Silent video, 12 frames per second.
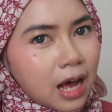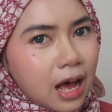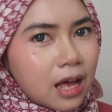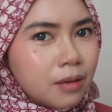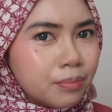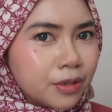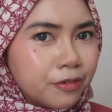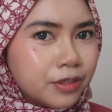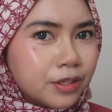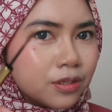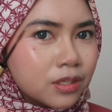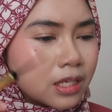I
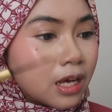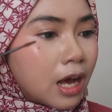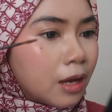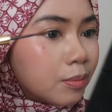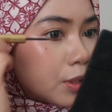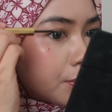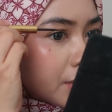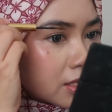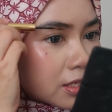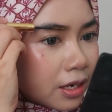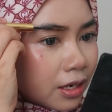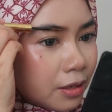prefer using eyebrow
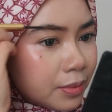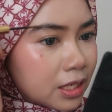mascara